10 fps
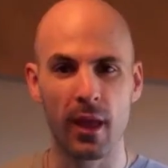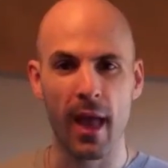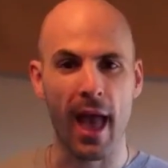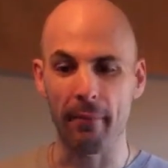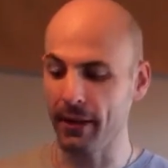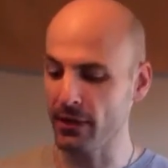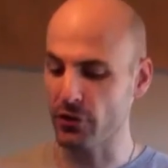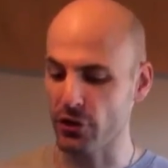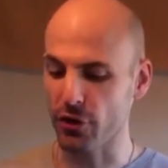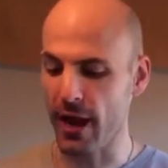How many
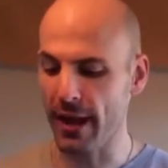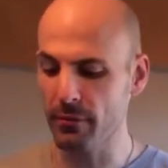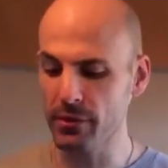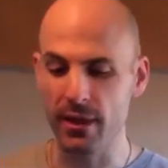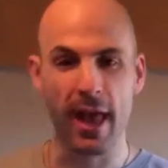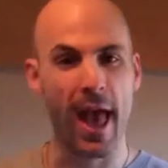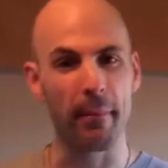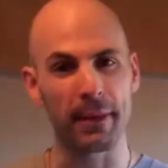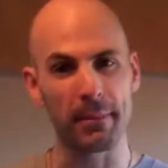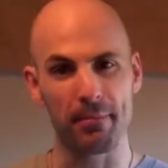dessert items? How
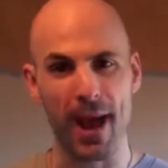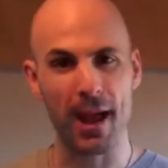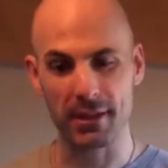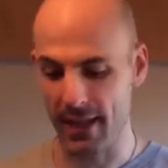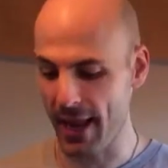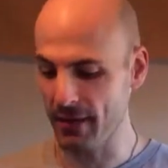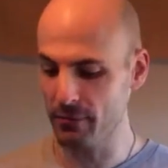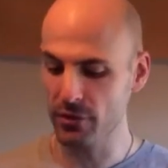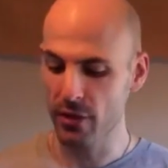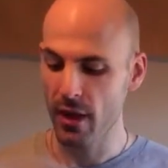many boxed
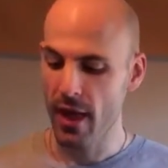items?